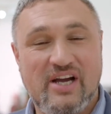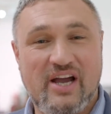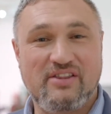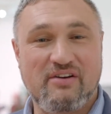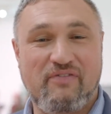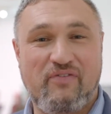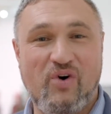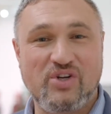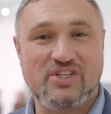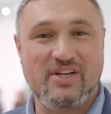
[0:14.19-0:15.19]
I had the
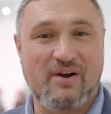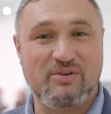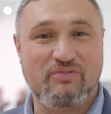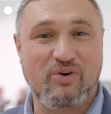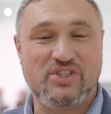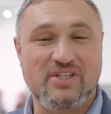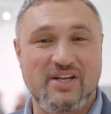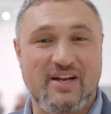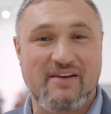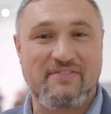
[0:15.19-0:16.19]
fortune, I was
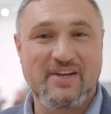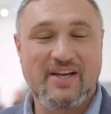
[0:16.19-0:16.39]
fortunate enough